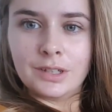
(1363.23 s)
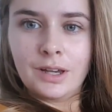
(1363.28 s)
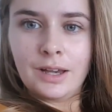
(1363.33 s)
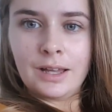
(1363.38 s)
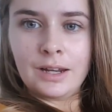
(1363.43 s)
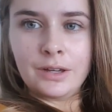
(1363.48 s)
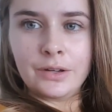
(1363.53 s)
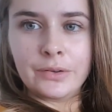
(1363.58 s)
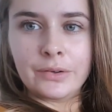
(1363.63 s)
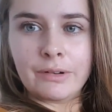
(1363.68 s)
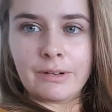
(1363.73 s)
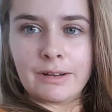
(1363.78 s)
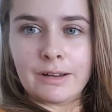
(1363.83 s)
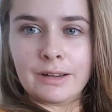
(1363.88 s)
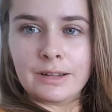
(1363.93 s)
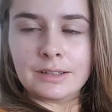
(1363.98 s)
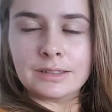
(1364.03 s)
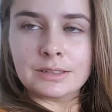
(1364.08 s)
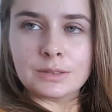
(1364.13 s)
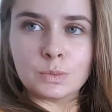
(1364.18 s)
Hello
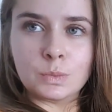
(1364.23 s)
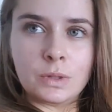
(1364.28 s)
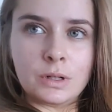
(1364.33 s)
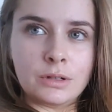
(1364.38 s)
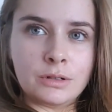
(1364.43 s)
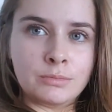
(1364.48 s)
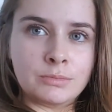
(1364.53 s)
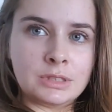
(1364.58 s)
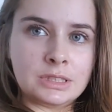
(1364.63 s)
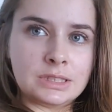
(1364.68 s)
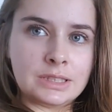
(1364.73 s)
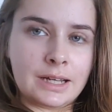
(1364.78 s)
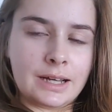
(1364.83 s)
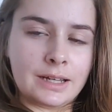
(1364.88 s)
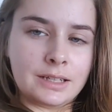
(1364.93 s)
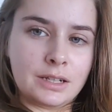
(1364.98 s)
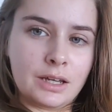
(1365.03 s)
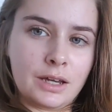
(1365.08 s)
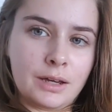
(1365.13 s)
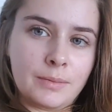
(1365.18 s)
guys, welcome to
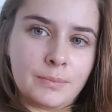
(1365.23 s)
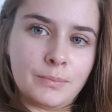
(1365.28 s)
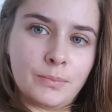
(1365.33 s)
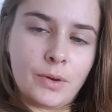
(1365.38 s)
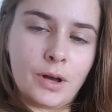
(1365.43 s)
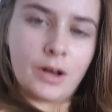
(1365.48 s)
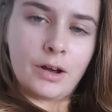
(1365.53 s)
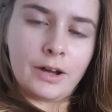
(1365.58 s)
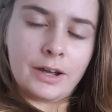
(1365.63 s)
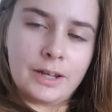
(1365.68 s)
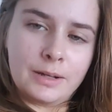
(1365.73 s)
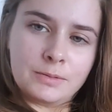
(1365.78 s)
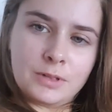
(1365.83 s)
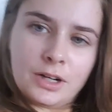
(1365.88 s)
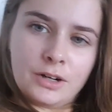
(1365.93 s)
Saturday. I am